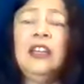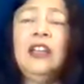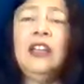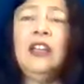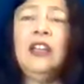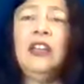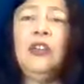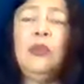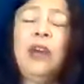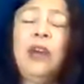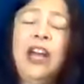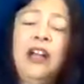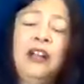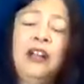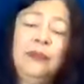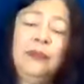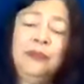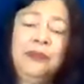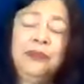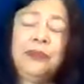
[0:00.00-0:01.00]
Well,
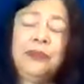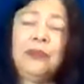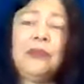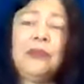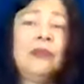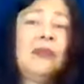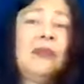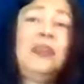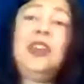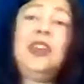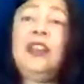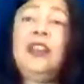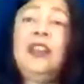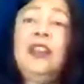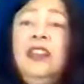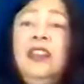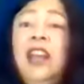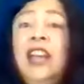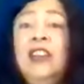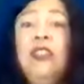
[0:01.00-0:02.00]

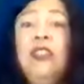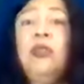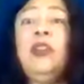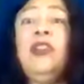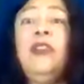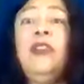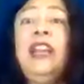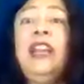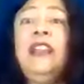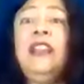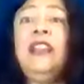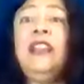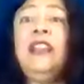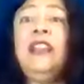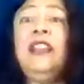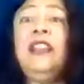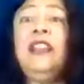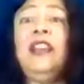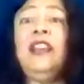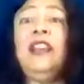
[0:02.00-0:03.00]
they took her in. The
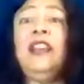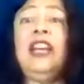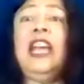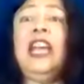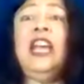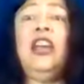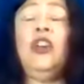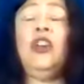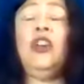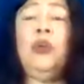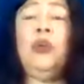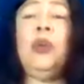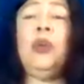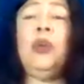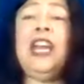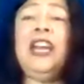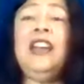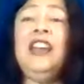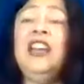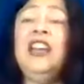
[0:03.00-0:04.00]
king and queen
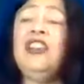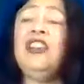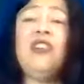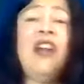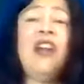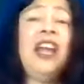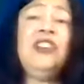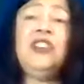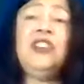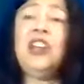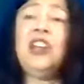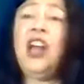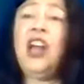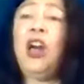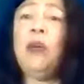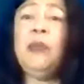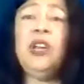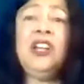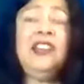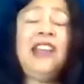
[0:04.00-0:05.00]
tried to calm her
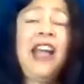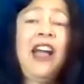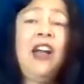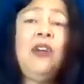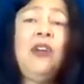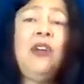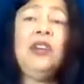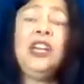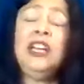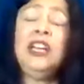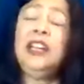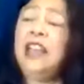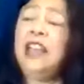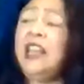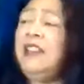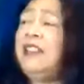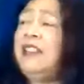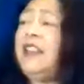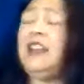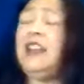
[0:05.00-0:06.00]
down. They
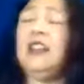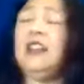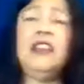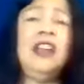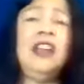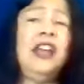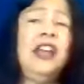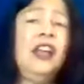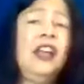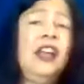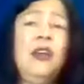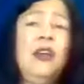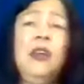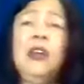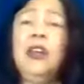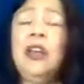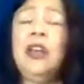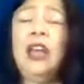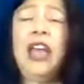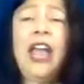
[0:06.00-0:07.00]
sent
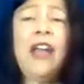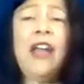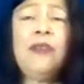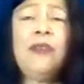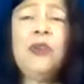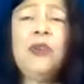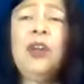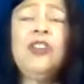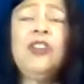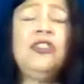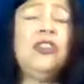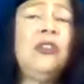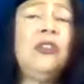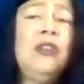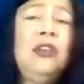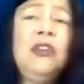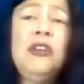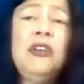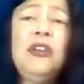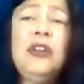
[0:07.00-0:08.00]
everyone to
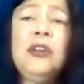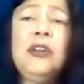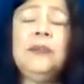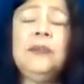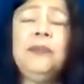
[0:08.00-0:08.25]
look.